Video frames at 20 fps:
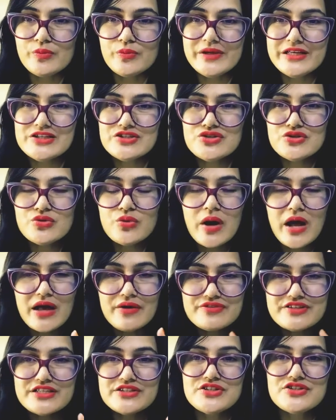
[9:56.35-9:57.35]
means you
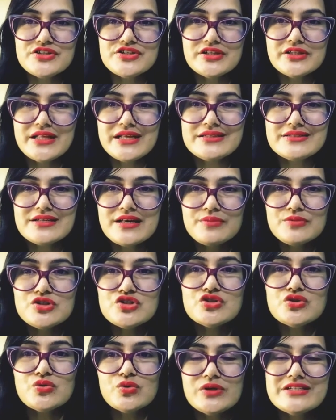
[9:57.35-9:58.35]
have sensation that some
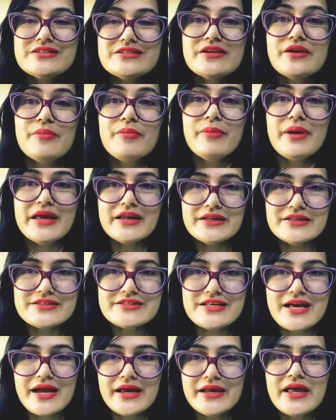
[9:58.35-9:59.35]
stool is remain
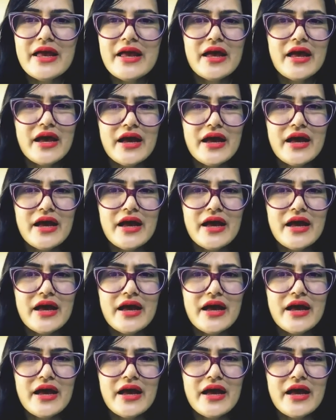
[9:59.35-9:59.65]
inside